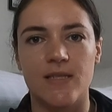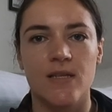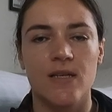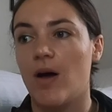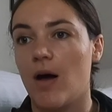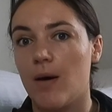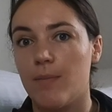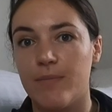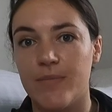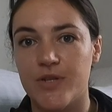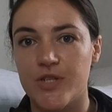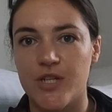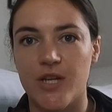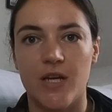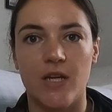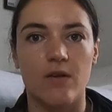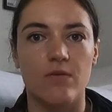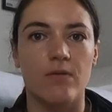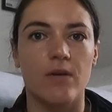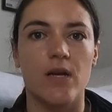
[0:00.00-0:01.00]
farm
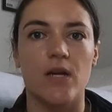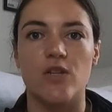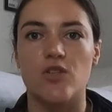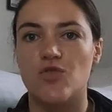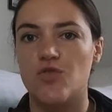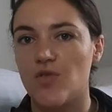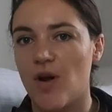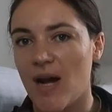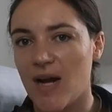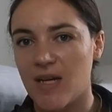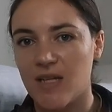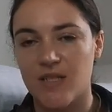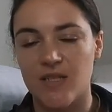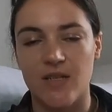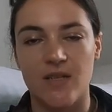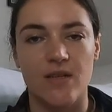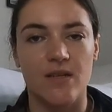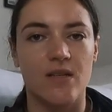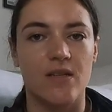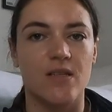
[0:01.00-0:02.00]
machinery,
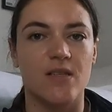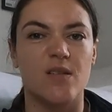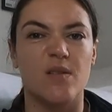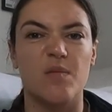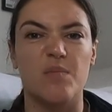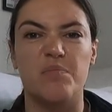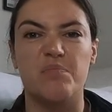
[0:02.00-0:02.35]
tractors,